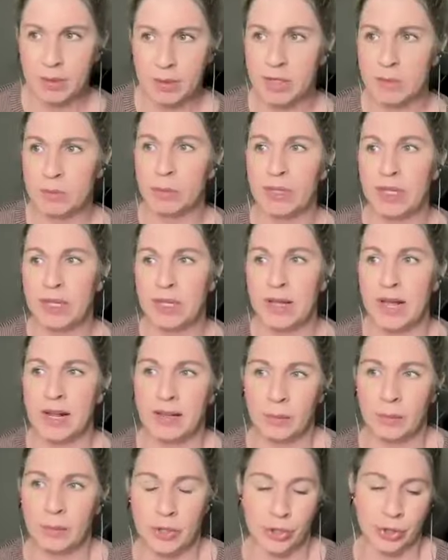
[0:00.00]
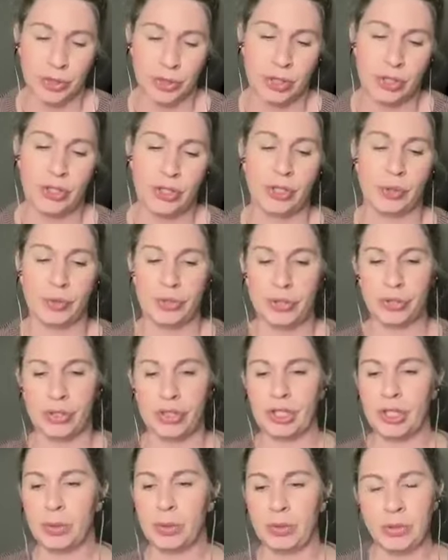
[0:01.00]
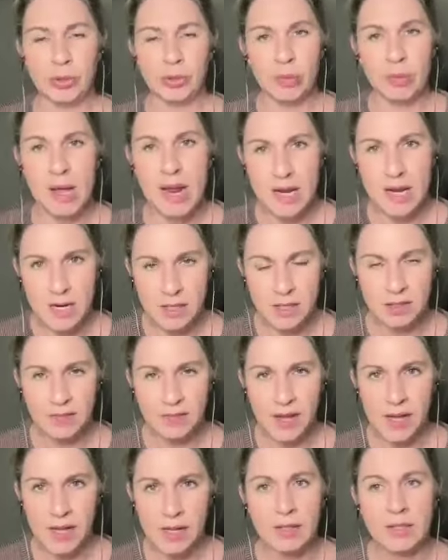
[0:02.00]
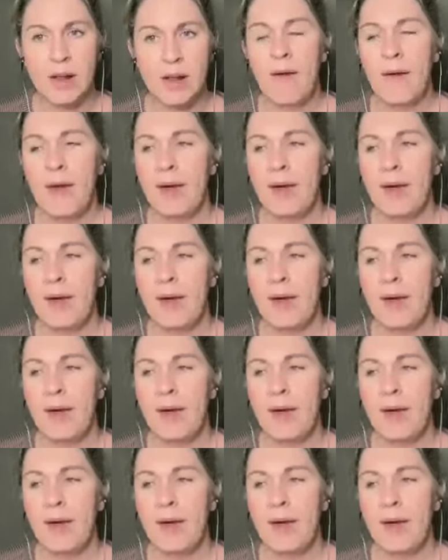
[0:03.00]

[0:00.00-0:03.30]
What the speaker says: because more than likely what you're going to do is you're going to go into a maintenance phase,